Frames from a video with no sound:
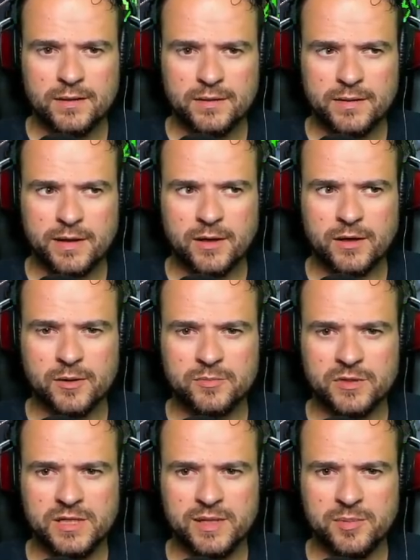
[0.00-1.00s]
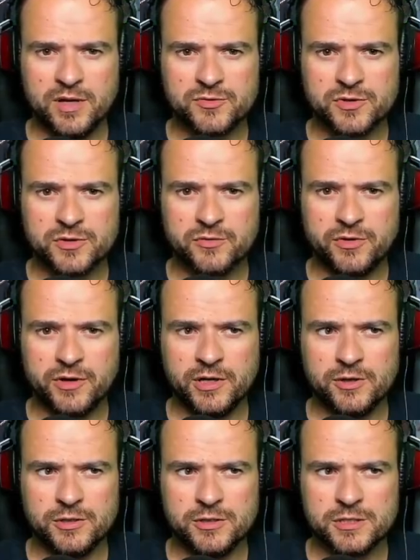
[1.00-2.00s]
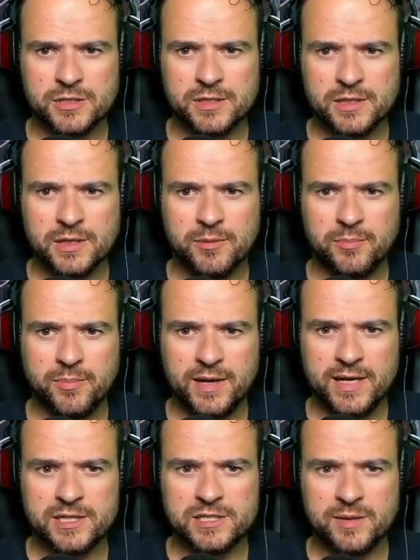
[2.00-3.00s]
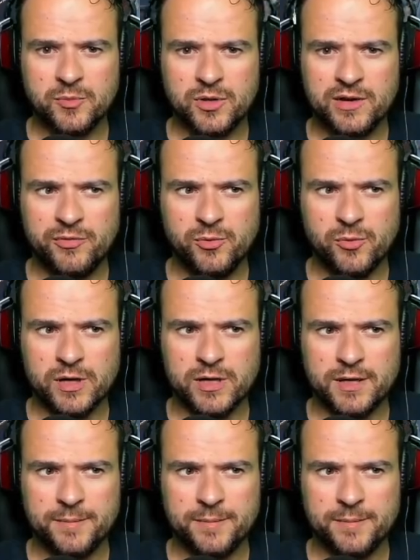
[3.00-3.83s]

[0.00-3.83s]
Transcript: There come the debuffs, very good. Place them on everyone.